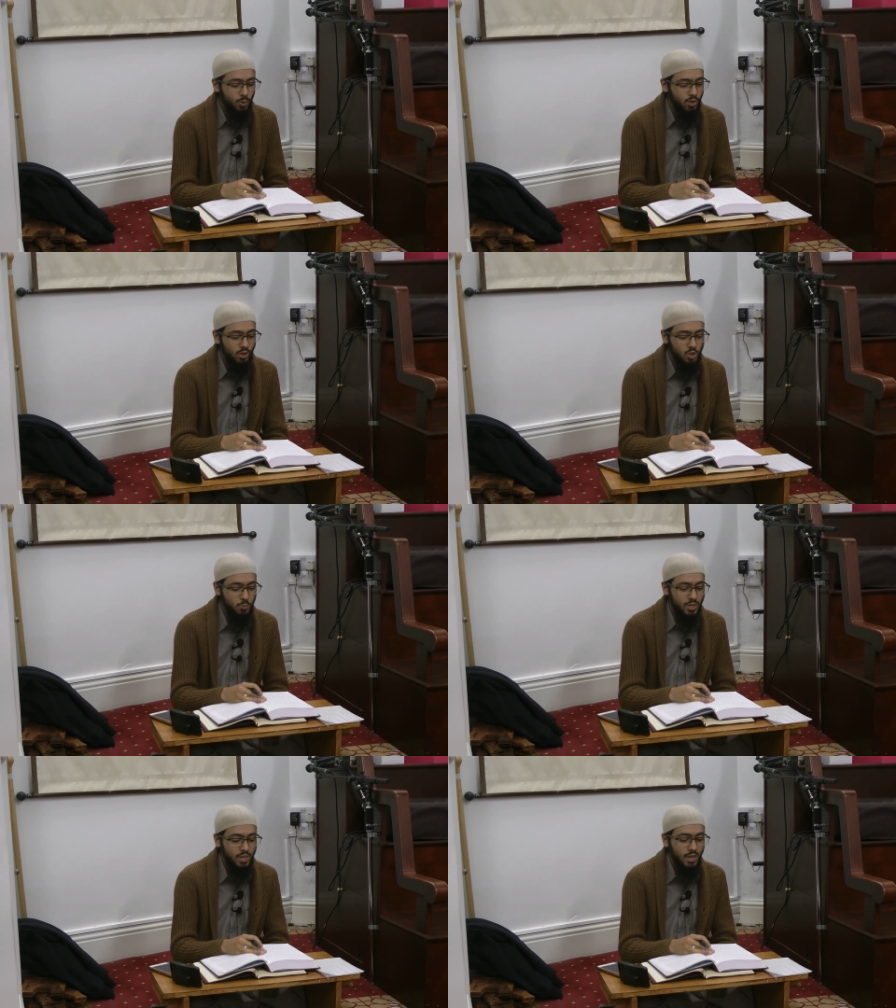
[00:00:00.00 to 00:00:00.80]
You are not to
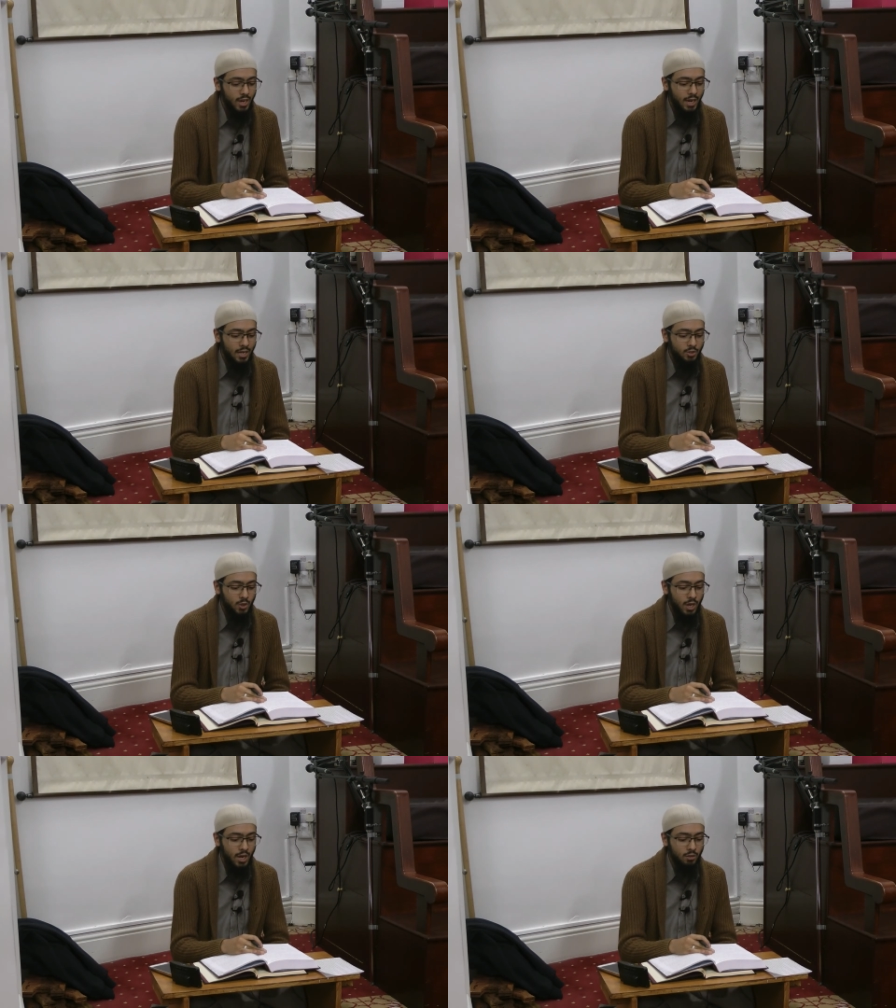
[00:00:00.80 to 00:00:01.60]
be, do
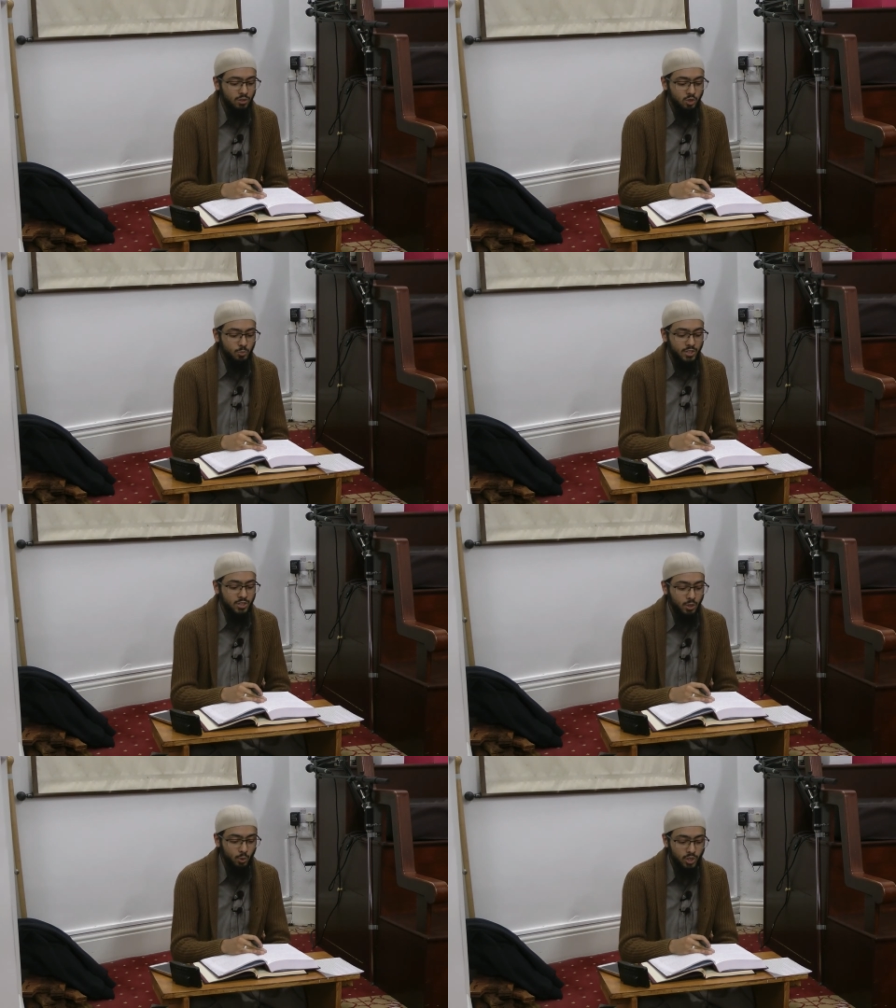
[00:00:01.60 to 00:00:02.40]
not allow yourselves to be
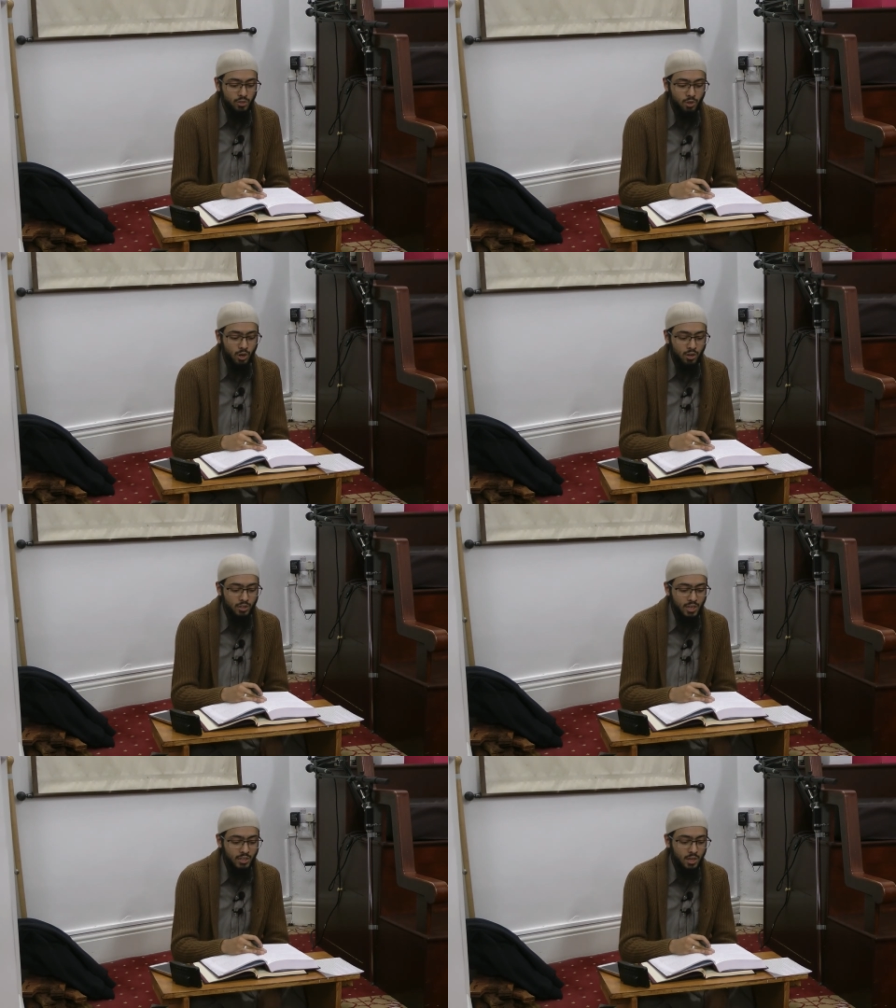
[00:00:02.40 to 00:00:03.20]
deluded
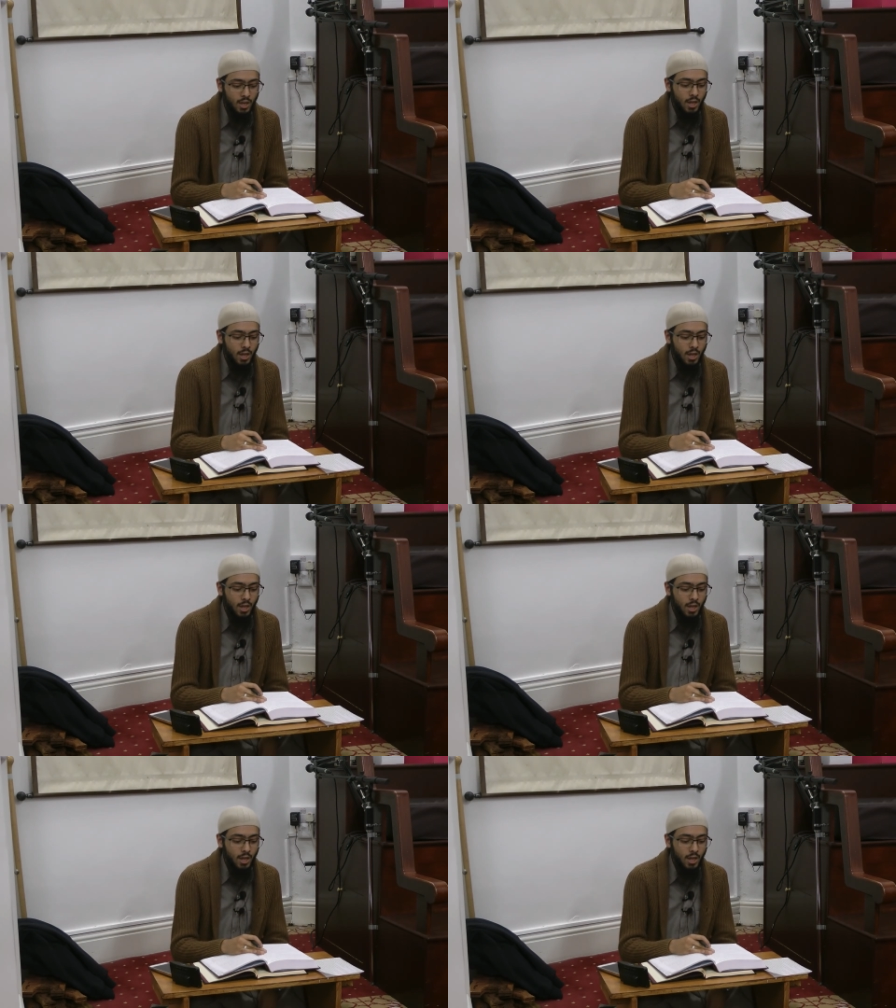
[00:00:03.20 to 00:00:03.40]
regarding that